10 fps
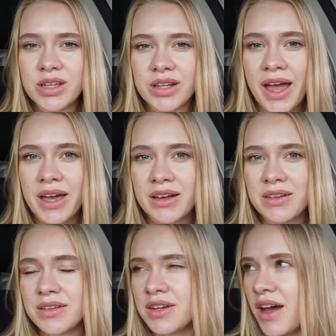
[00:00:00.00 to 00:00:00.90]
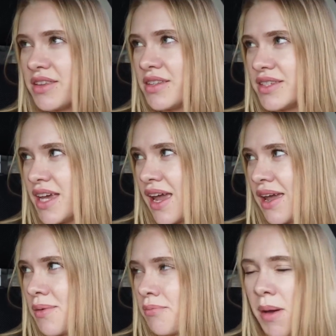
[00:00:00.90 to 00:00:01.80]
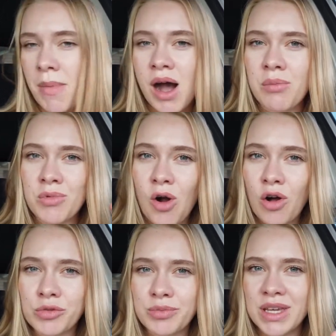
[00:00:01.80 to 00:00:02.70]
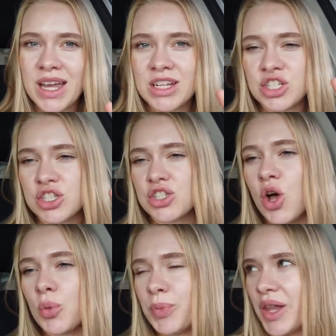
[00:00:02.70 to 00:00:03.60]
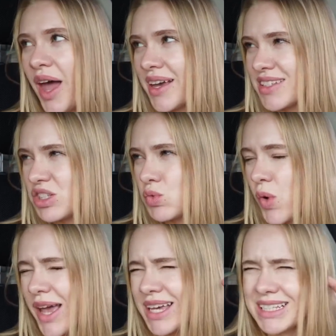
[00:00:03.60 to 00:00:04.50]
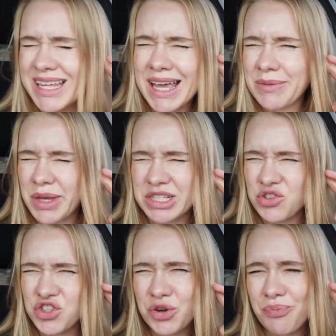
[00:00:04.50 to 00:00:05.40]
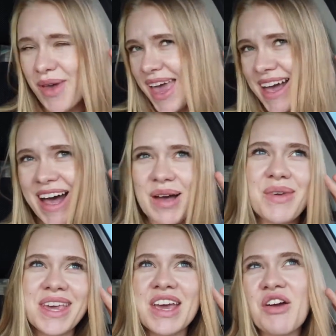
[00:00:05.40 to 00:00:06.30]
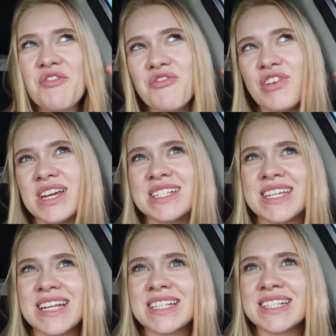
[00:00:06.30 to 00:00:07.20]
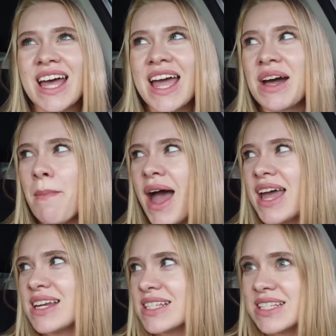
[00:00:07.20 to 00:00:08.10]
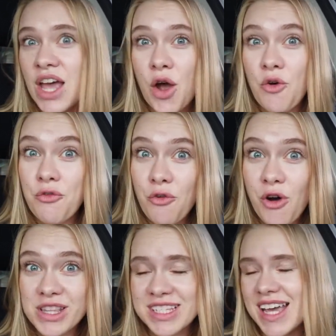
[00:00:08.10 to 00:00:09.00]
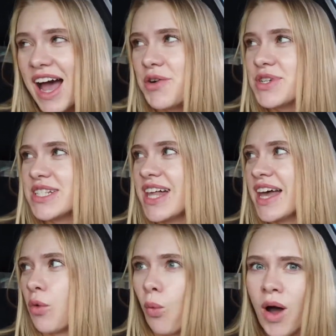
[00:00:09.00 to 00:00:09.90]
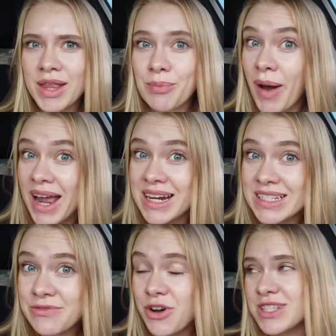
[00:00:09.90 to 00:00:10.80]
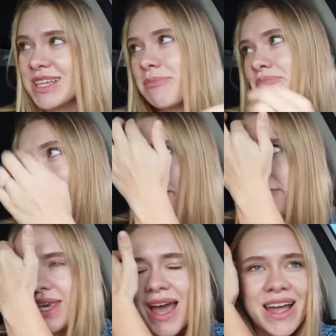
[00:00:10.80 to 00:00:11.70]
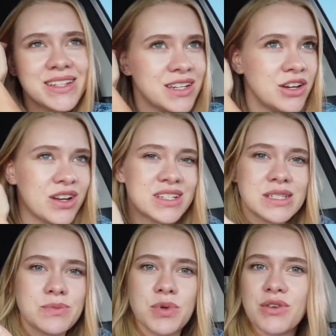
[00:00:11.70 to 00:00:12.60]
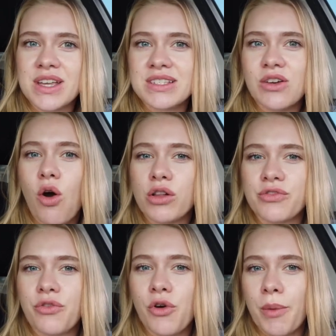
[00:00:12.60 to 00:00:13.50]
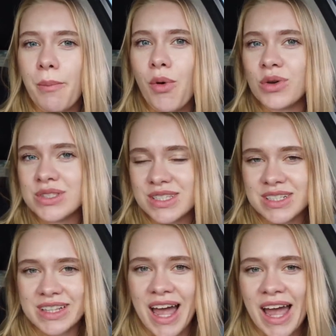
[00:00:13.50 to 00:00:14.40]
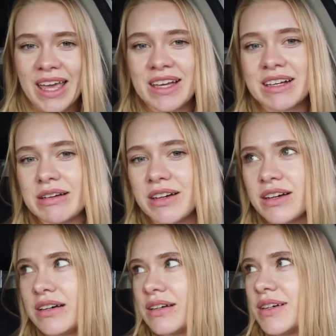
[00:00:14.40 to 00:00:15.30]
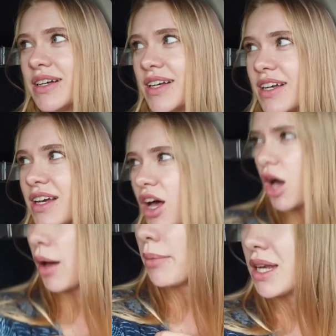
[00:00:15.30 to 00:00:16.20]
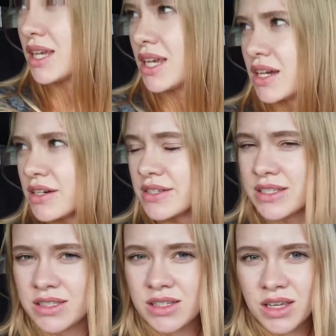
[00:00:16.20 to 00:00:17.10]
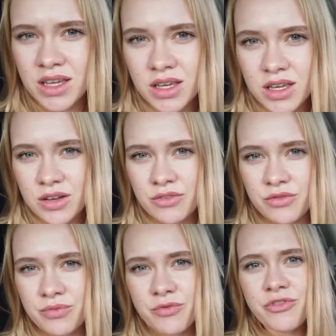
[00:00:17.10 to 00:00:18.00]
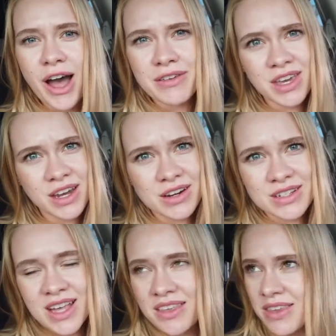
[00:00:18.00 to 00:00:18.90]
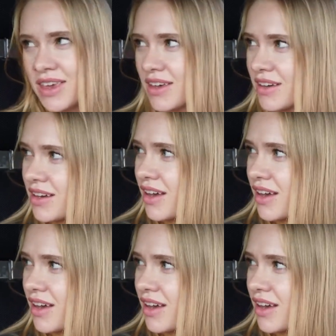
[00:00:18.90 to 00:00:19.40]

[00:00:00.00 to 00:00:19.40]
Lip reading: Like the other day, my mom called me and she told me like, Swaggy, take me to Jamaica, I'm here freezing, it's like minus 40. I was like, what, minus 40? Me, I did not experience cold for about like how many years? 5 years, I think.